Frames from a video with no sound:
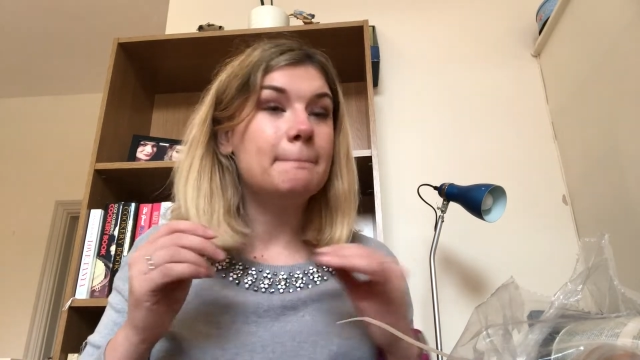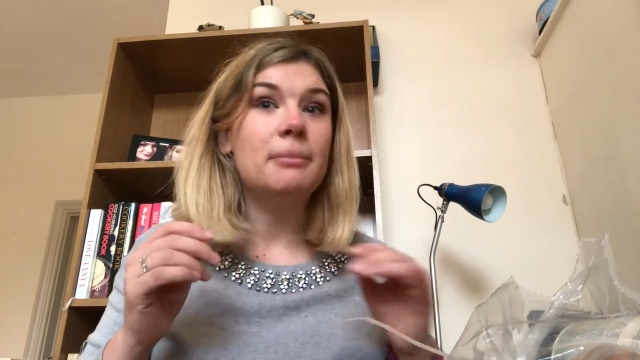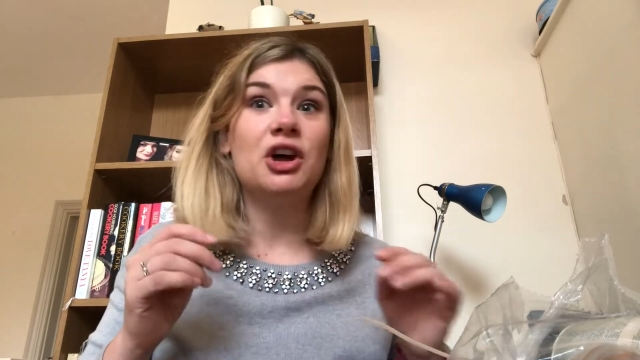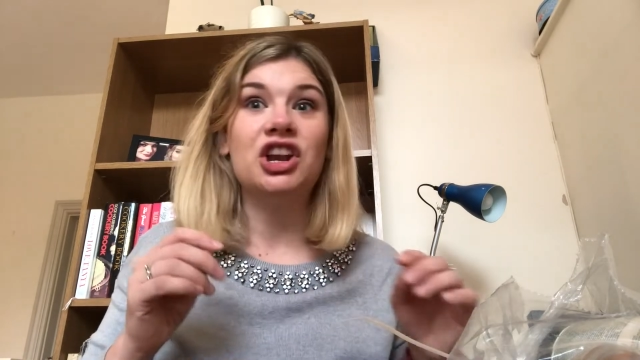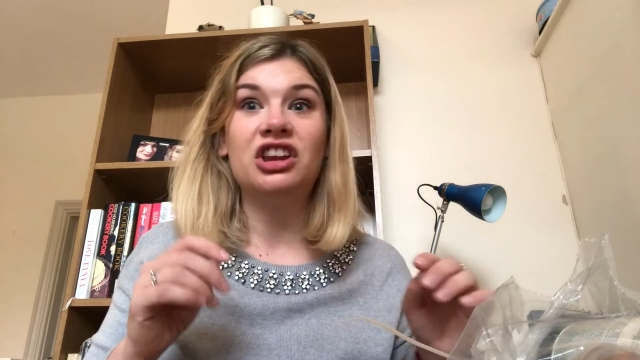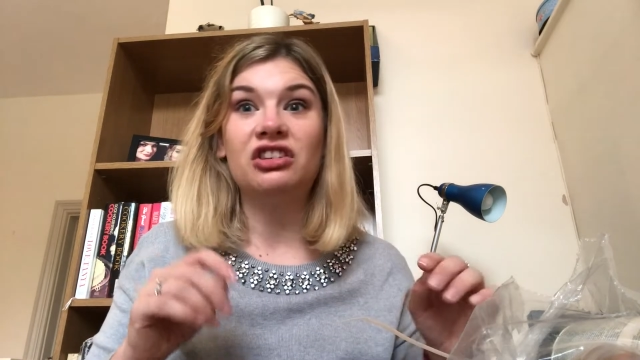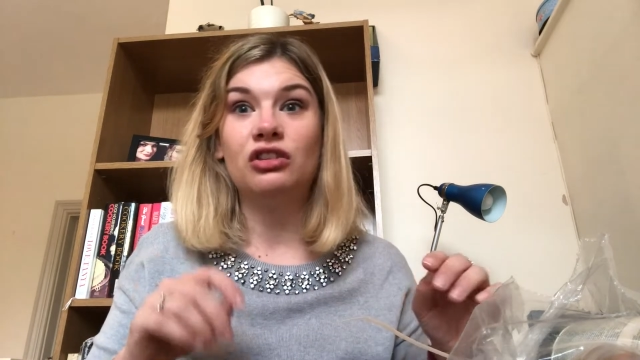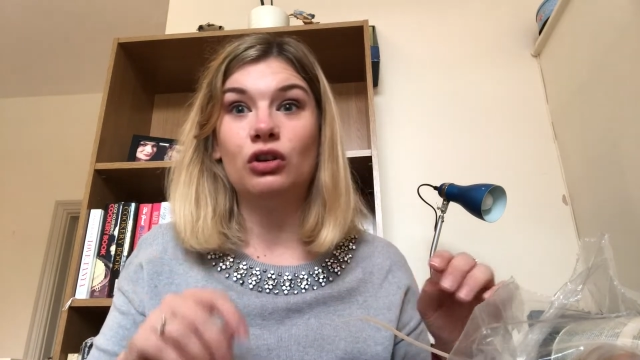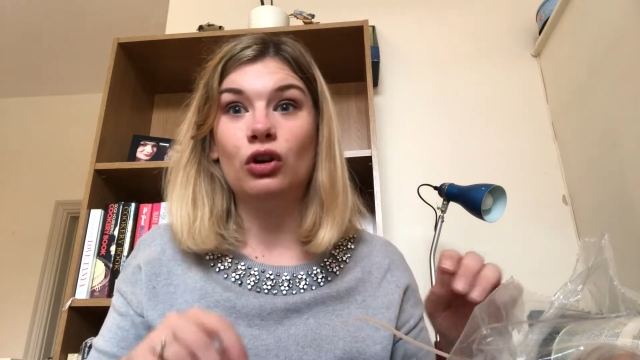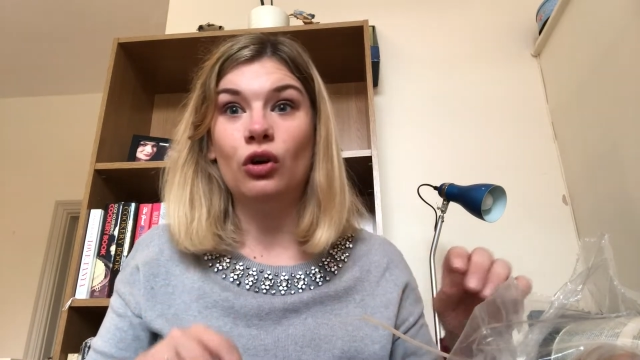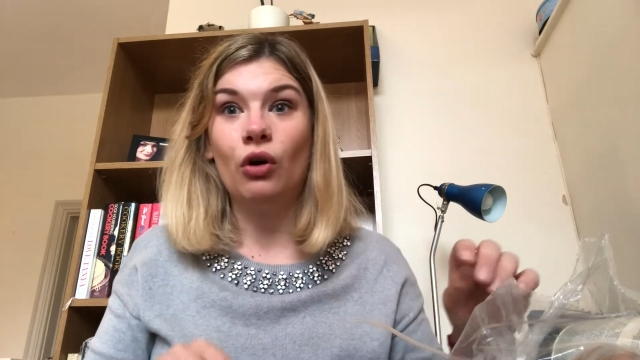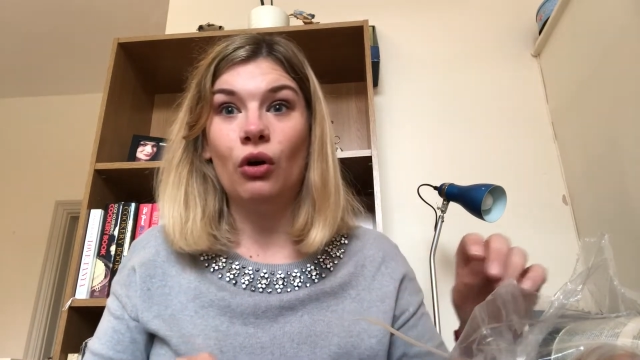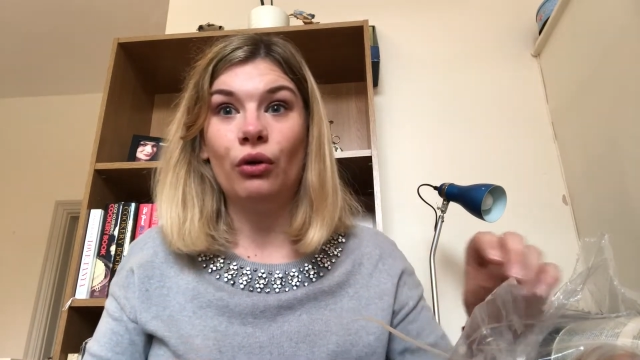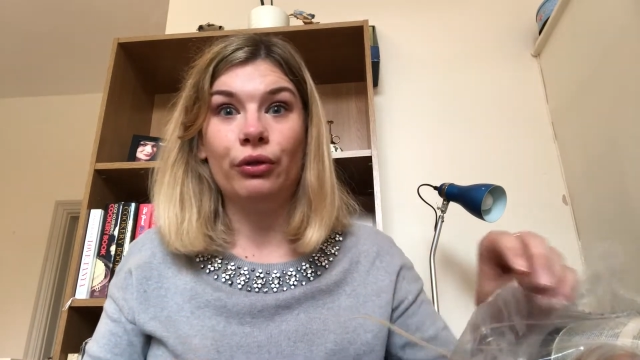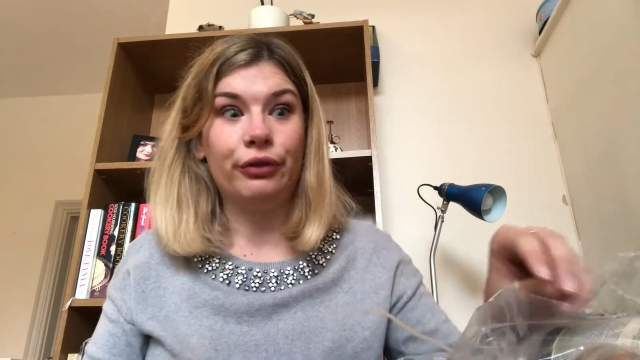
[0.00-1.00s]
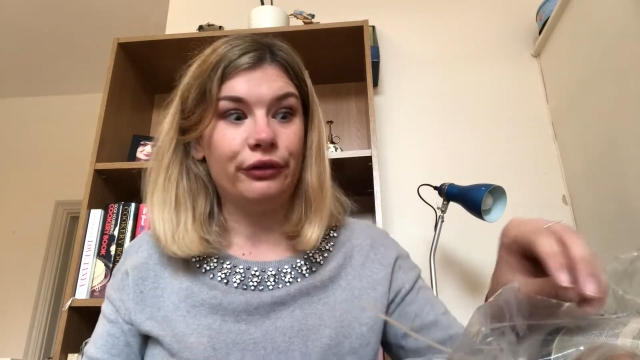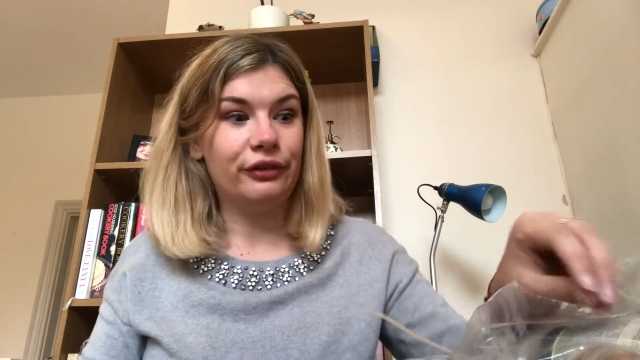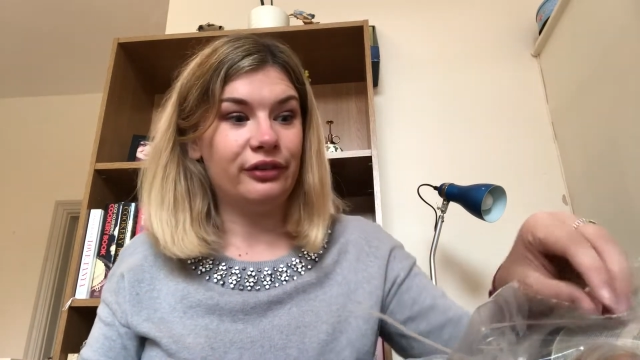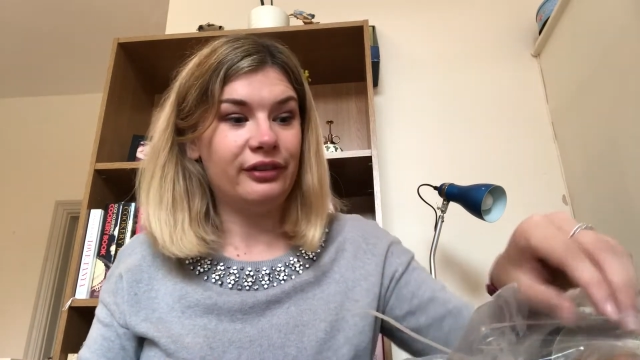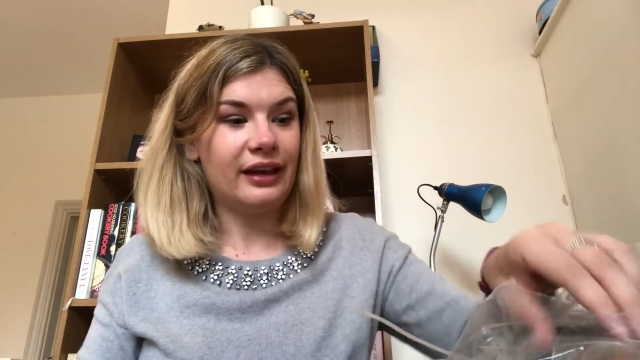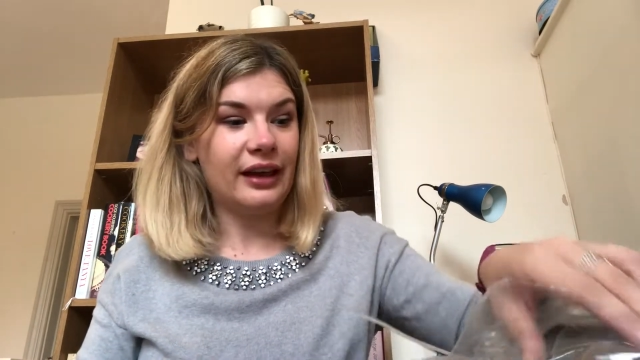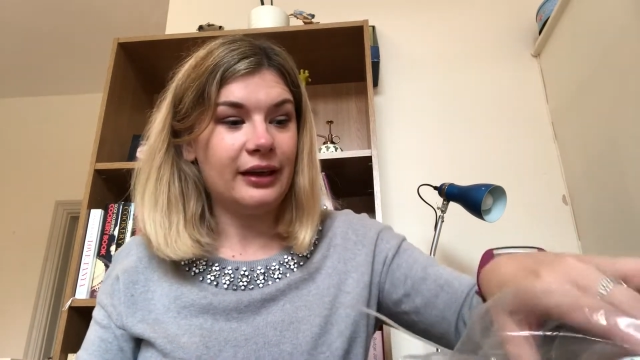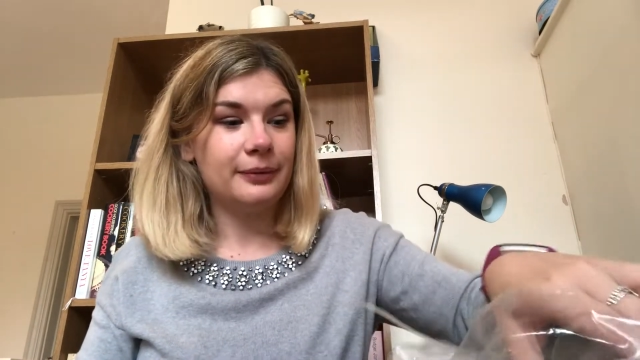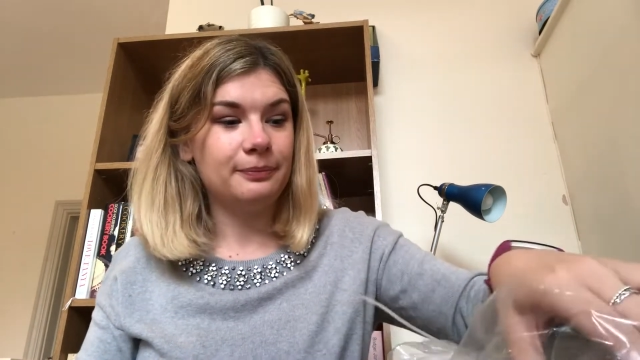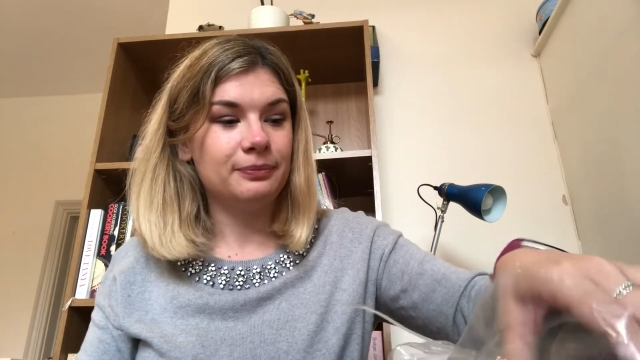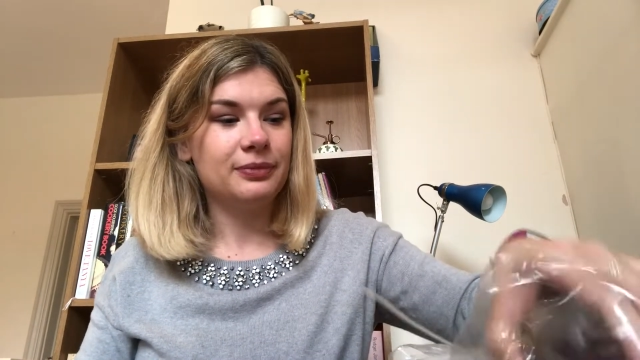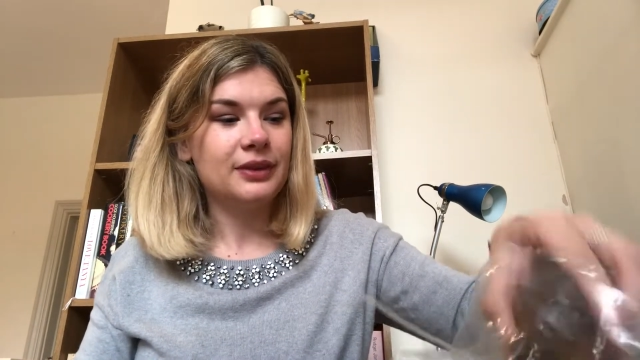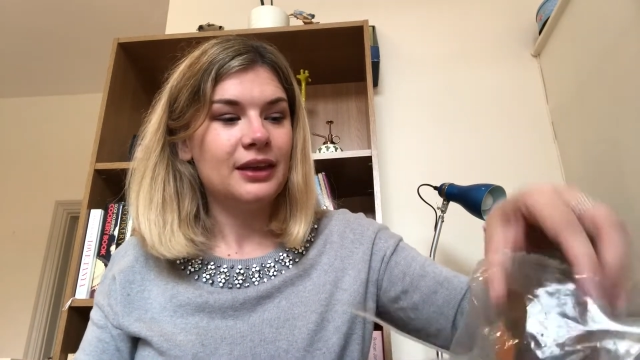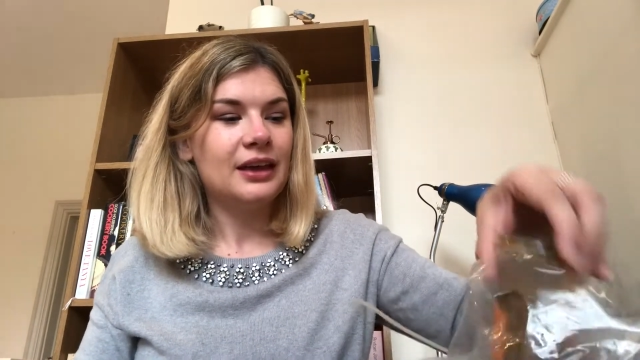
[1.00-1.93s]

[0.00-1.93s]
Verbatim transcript: but it's not the same.